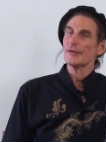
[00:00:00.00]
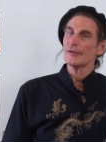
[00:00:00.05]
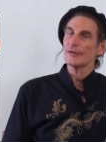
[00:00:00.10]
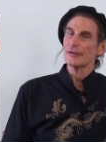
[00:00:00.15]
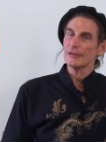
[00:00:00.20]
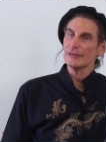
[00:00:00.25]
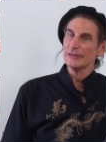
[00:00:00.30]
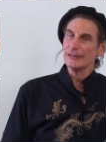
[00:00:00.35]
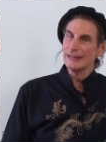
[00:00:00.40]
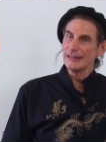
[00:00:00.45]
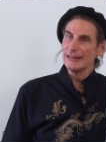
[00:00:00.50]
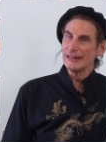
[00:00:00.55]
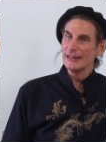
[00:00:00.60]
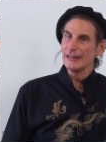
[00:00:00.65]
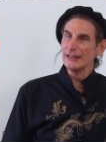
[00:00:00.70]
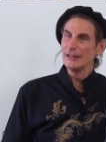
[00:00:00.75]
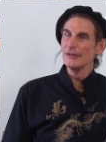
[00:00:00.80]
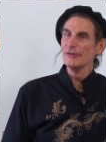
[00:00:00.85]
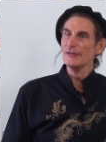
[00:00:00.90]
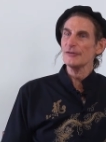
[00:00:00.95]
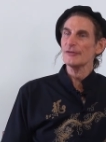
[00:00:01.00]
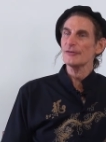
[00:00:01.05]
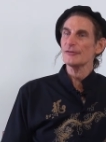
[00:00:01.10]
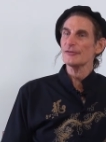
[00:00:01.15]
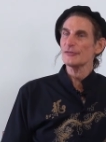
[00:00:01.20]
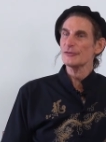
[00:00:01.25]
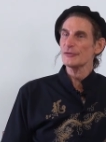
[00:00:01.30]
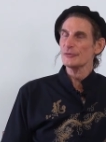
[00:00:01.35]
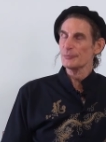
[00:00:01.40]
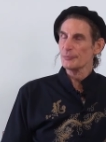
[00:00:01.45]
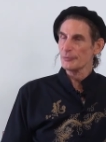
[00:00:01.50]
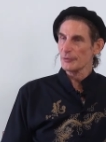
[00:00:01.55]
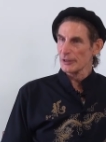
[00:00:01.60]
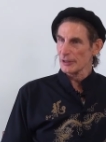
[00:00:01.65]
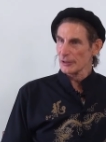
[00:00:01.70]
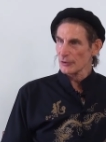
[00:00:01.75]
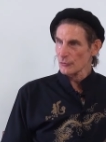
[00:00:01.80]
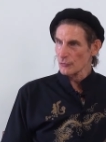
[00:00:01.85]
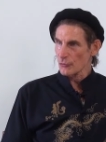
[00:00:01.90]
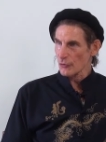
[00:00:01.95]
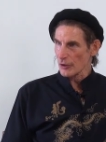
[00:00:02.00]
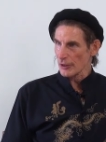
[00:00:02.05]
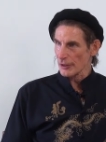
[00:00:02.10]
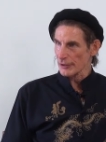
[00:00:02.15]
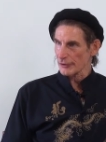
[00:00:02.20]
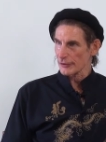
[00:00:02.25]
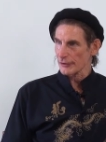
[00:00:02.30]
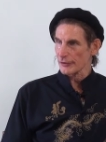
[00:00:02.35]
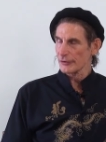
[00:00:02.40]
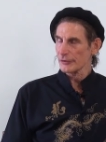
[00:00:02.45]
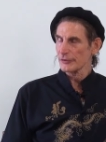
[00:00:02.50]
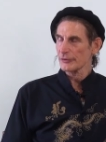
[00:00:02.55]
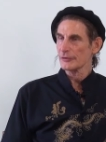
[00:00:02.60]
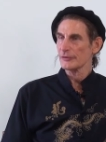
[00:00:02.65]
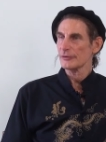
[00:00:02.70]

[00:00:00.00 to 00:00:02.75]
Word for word: The clean spring water